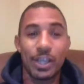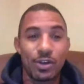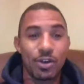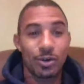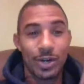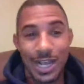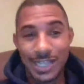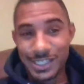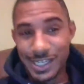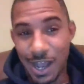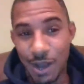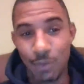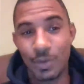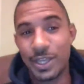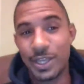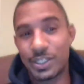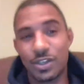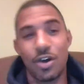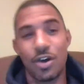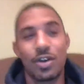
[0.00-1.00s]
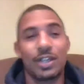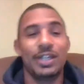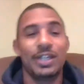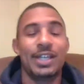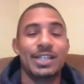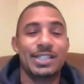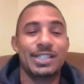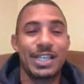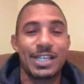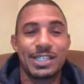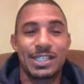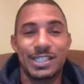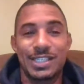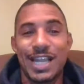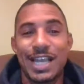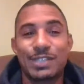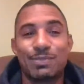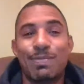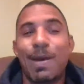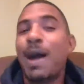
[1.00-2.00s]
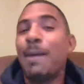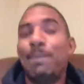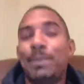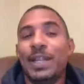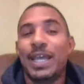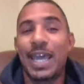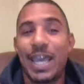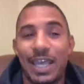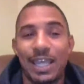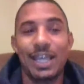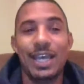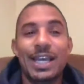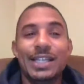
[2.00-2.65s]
You know, that's how we talking in existence. That's my plan.